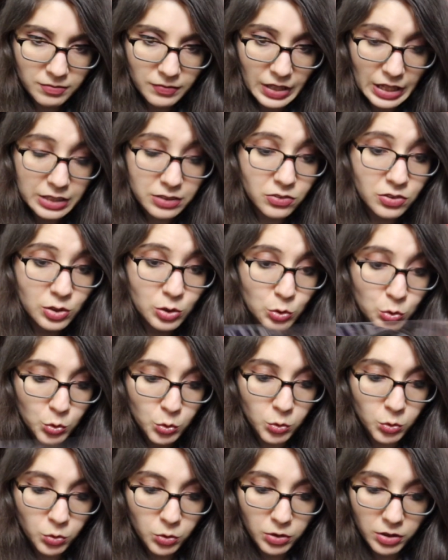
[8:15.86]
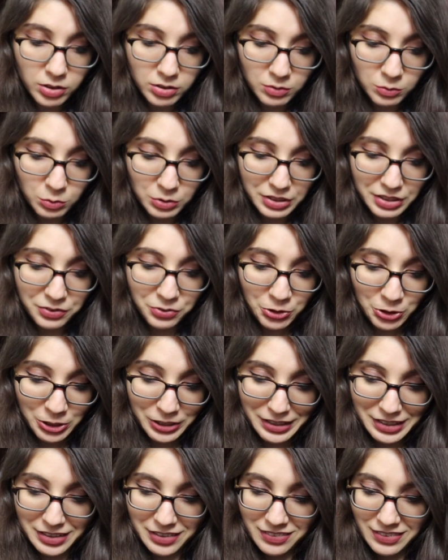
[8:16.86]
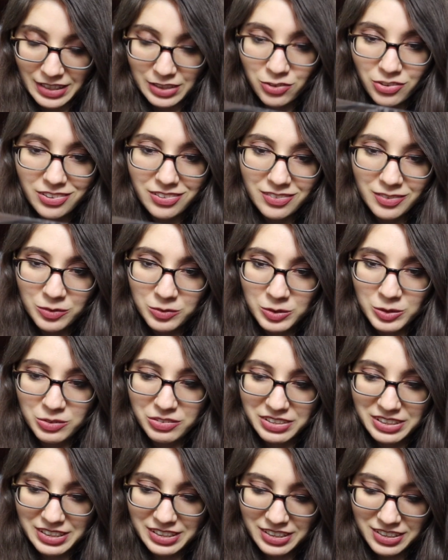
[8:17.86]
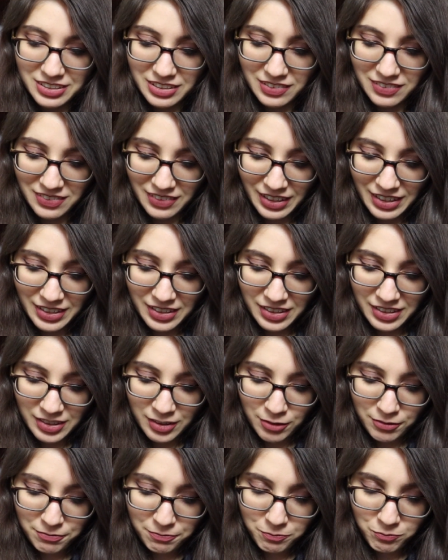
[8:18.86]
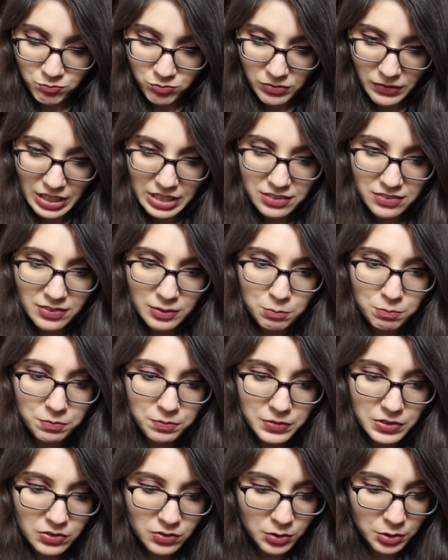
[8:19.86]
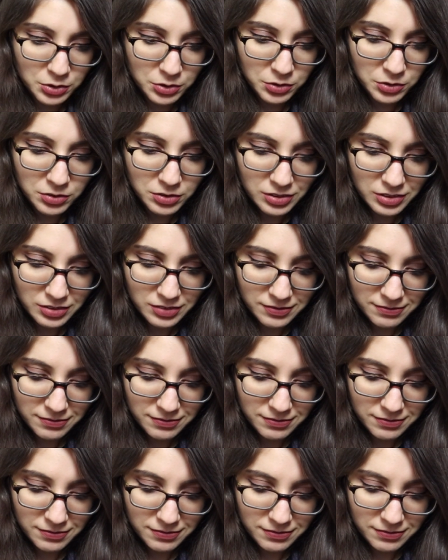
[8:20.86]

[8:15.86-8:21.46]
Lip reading: it's cool, whatever it is. I just don't know what it is. It's a circle